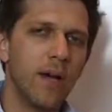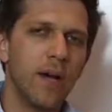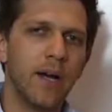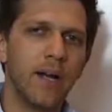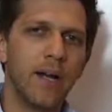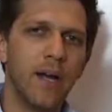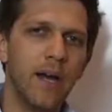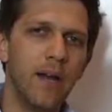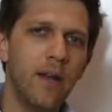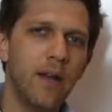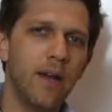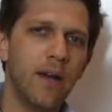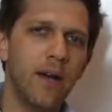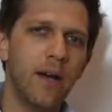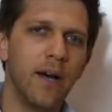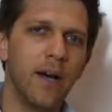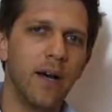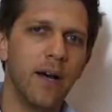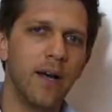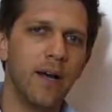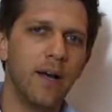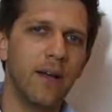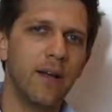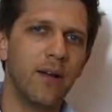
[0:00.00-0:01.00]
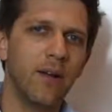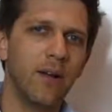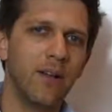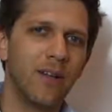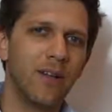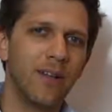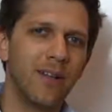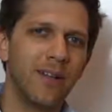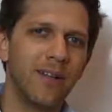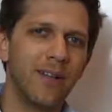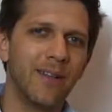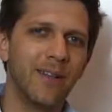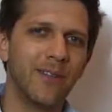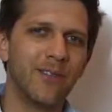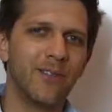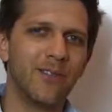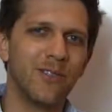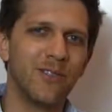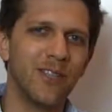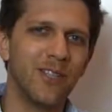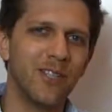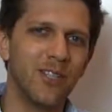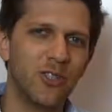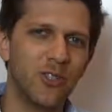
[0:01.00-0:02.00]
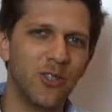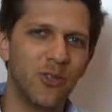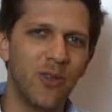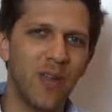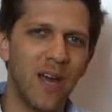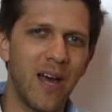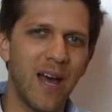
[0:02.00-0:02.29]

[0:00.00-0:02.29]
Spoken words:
Again, this is an issue